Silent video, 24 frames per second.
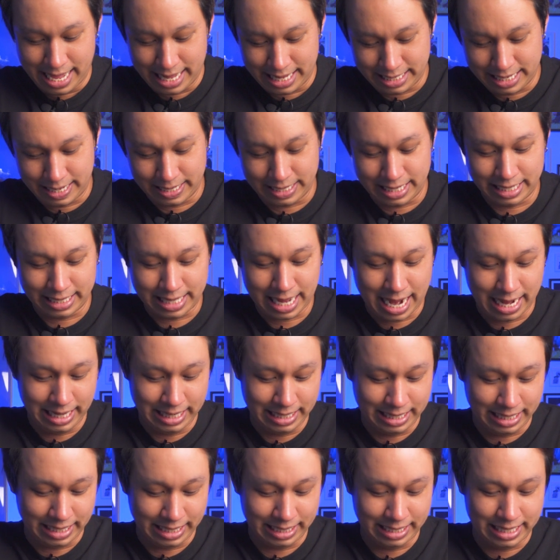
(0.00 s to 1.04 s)

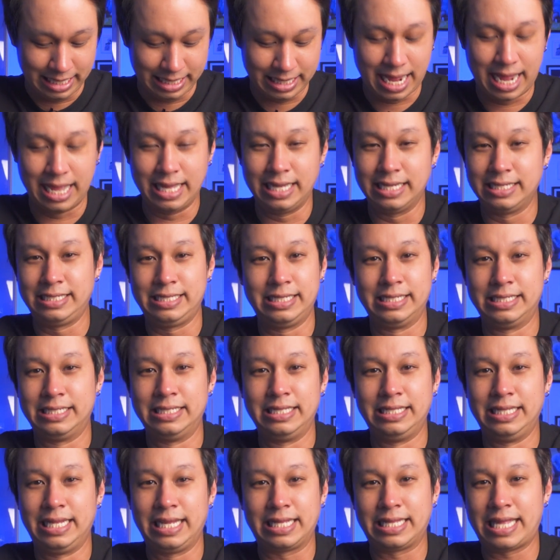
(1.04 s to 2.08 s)
the tire still
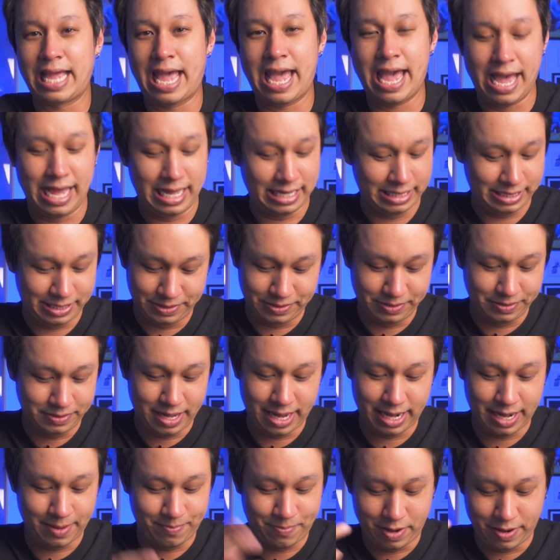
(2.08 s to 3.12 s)
leaked air. So
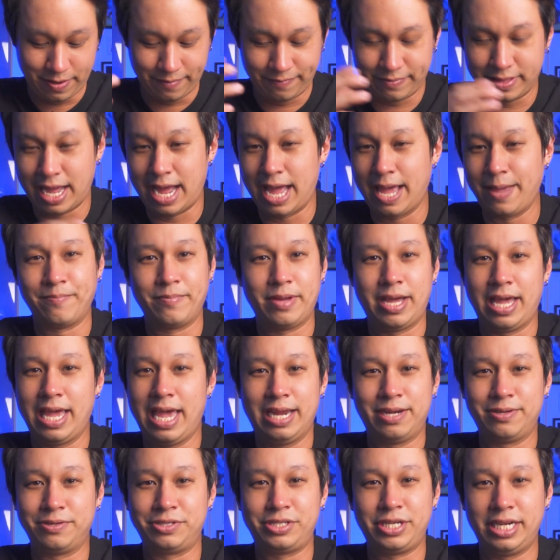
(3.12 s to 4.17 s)
at that point of time, I
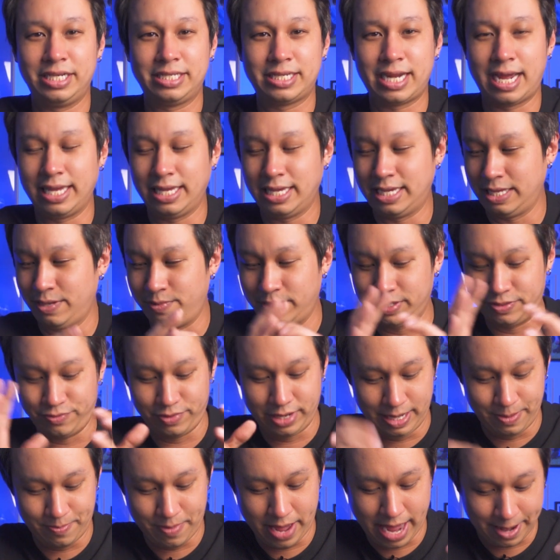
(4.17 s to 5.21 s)
had to change tire. It was
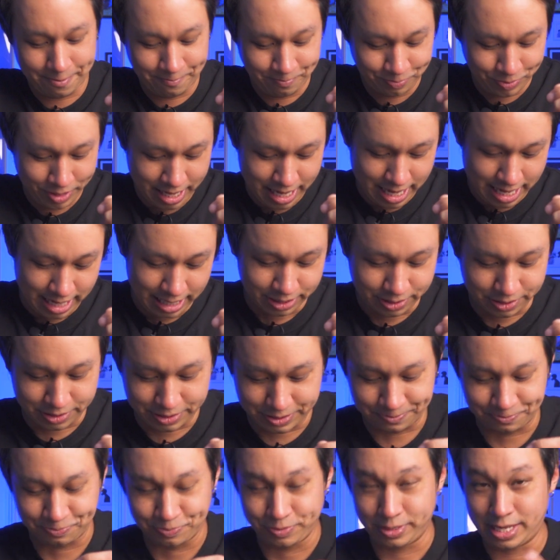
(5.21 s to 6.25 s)
really bad.
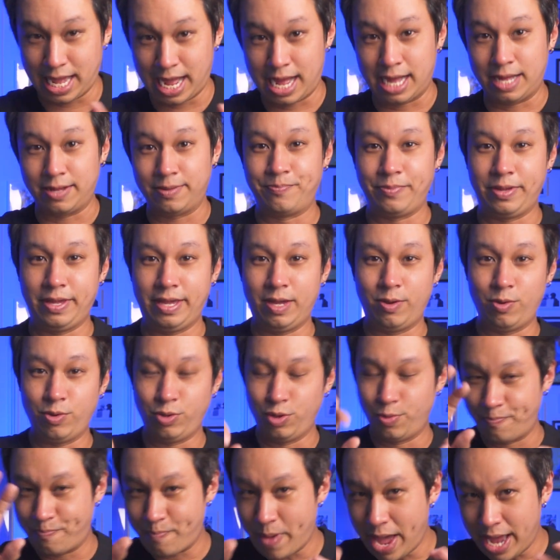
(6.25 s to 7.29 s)
So yeah,
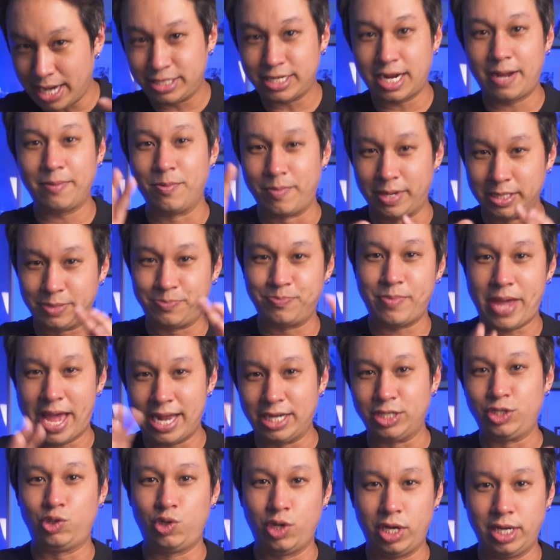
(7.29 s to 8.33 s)
you patch up, you must
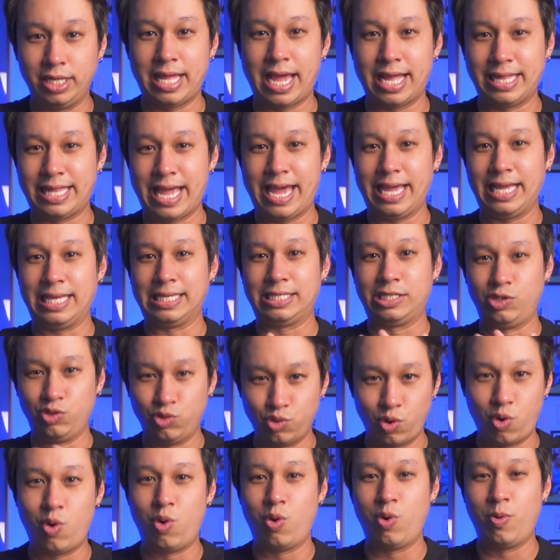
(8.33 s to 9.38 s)
ensure that there is
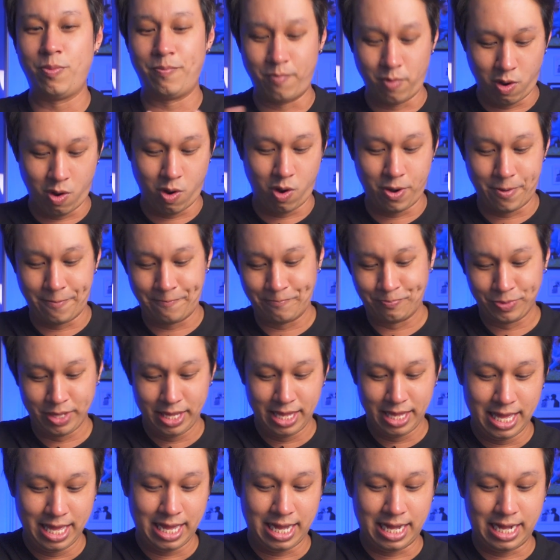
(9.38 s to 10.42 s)
no more
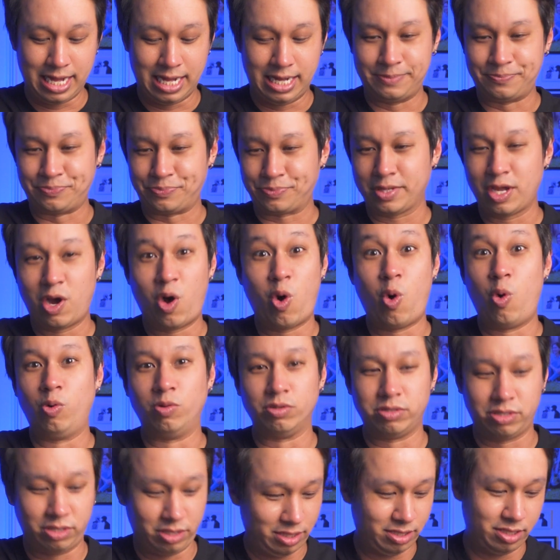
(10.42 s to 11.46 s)

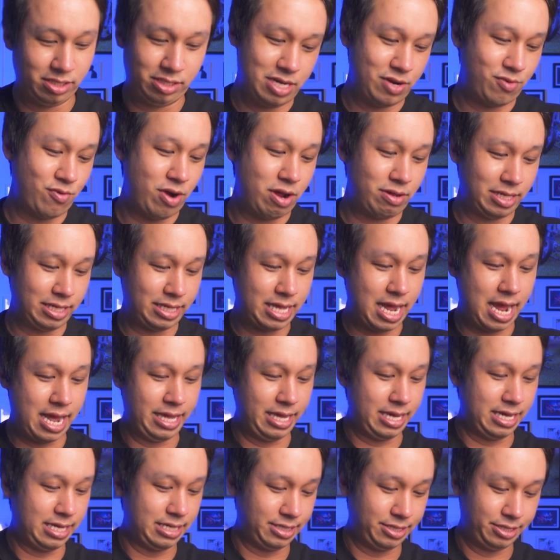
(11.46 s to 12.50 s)
holes around the
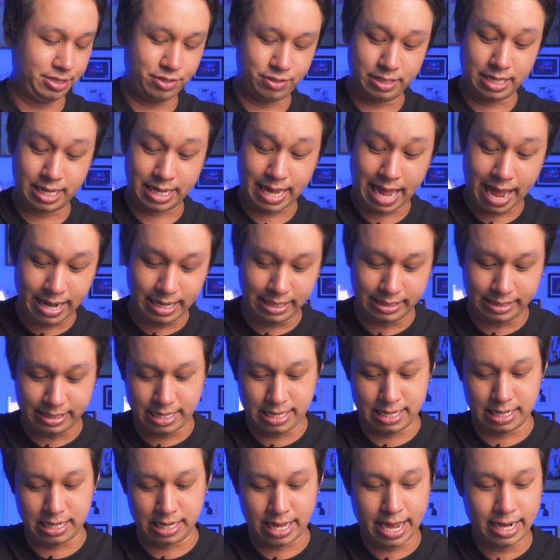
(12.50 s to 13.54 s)
tire. So the
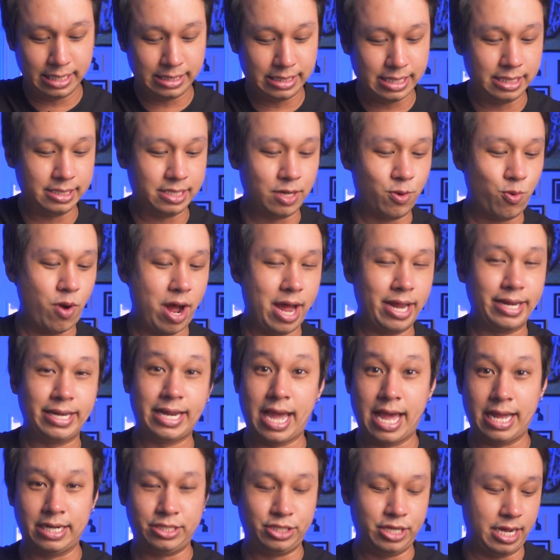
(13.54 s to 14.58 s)
canister is the one
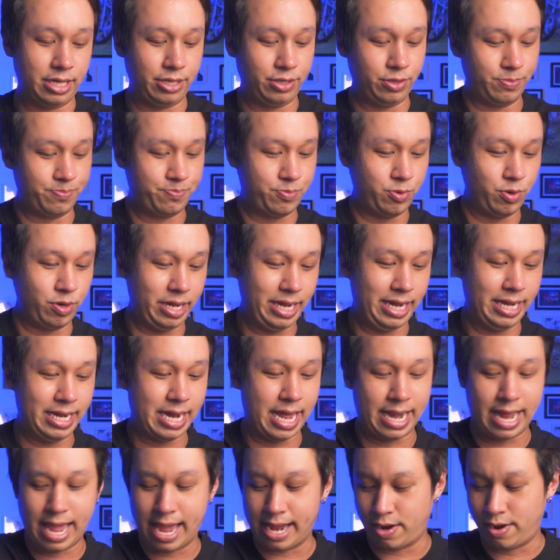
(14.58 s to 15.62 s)
that actually I put in
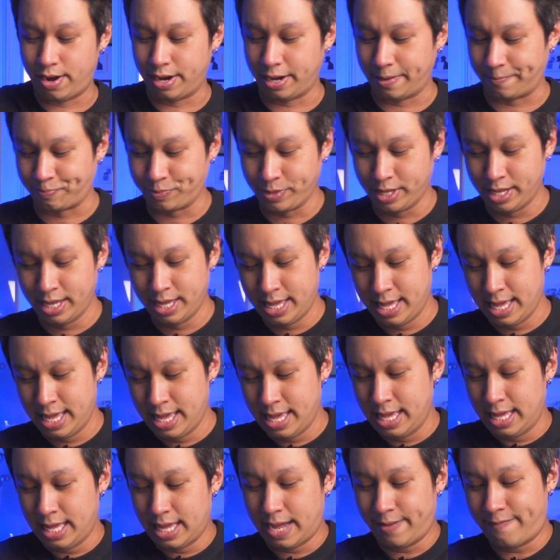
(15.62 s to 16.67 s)
and add on.
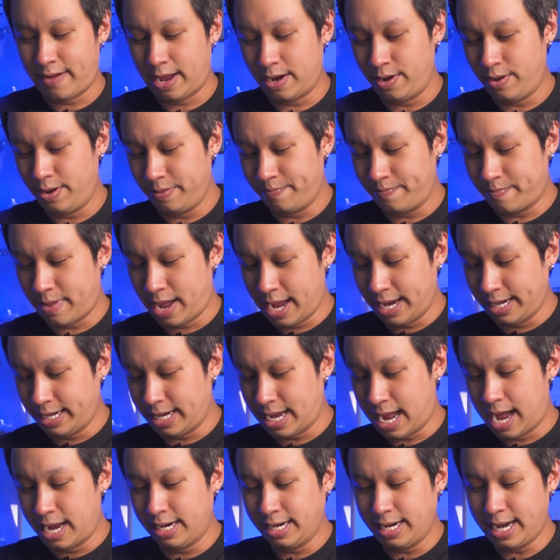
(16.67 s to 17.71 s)
Followed by,
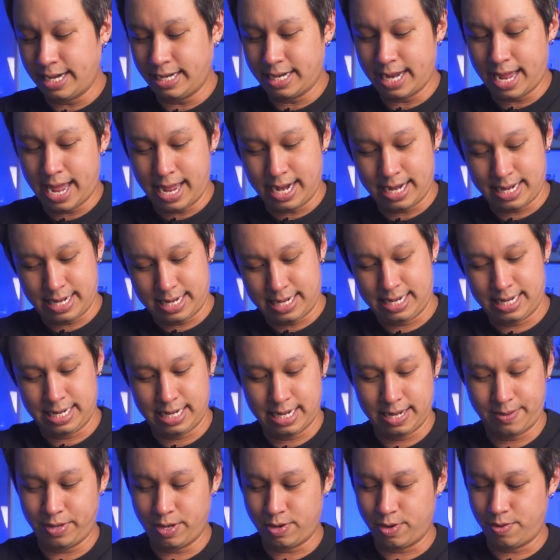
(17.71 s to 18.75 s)
other than that,
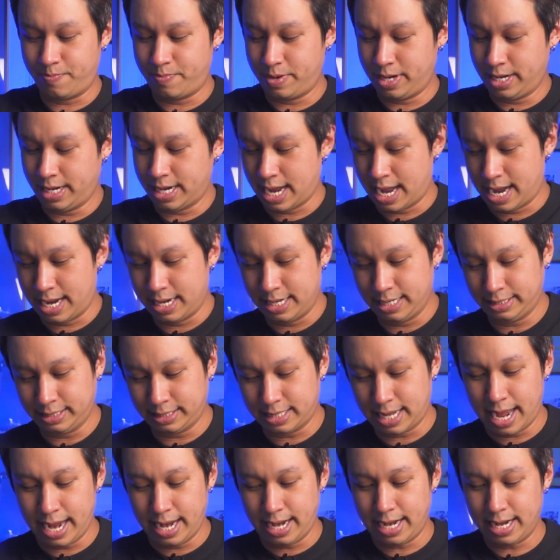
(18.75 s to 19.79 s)
let me open the other
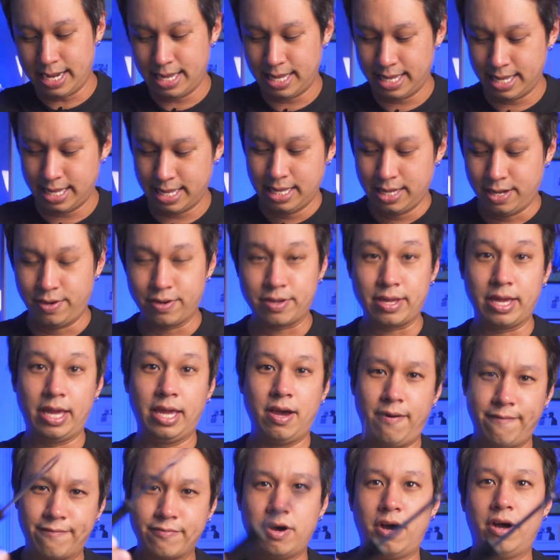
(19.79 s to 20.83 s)
side. Okay,
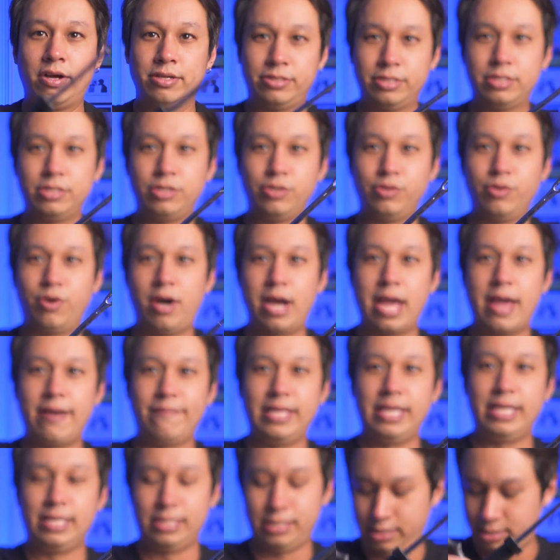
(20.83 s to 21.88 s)
of course, you all have
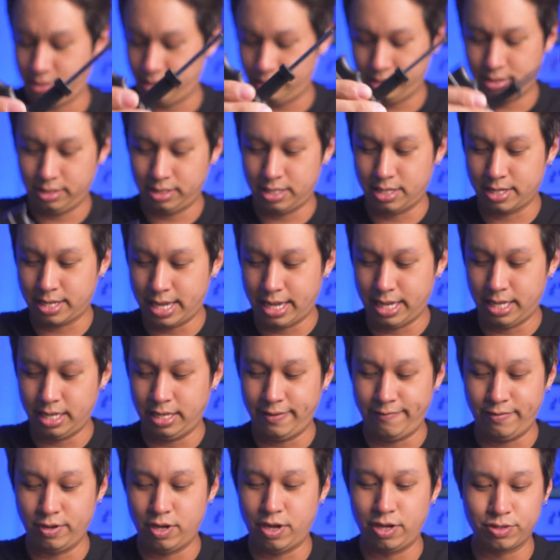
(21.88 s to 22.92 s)
this. Okay,
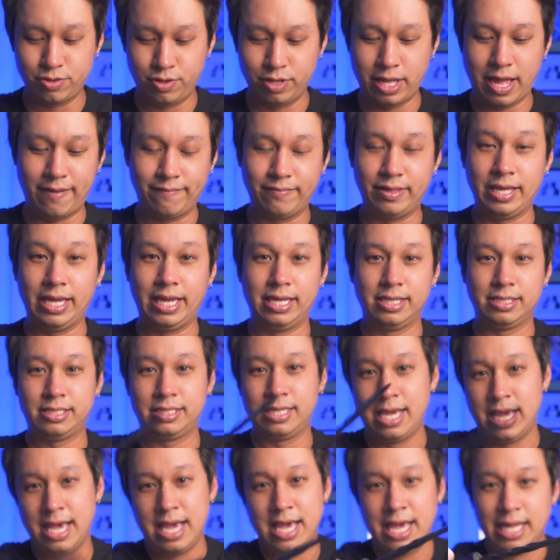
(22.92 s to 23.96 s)
if you all don't have this,
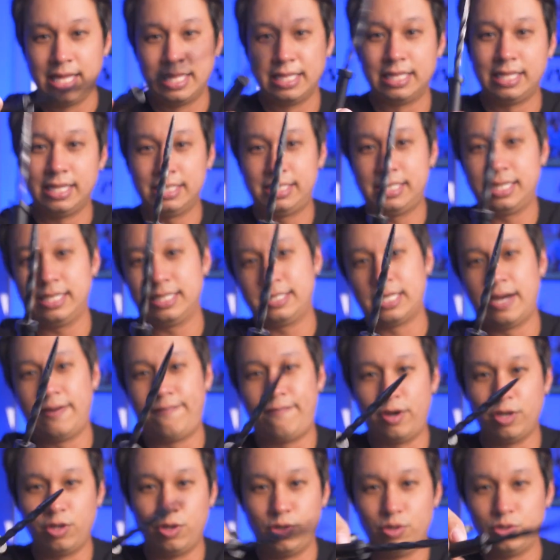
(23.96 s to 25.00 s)
this is
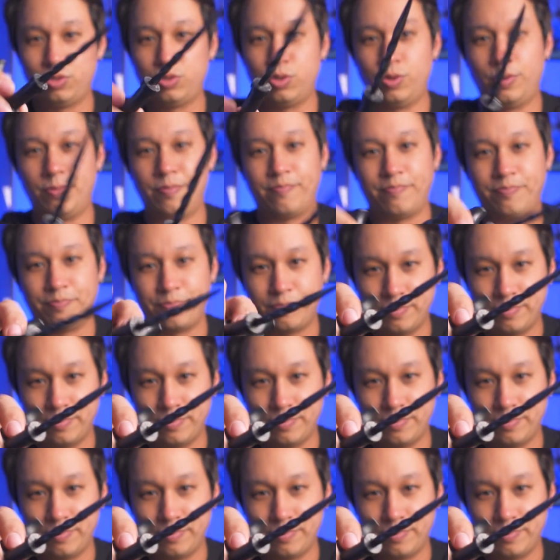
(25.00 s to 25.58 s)
for you to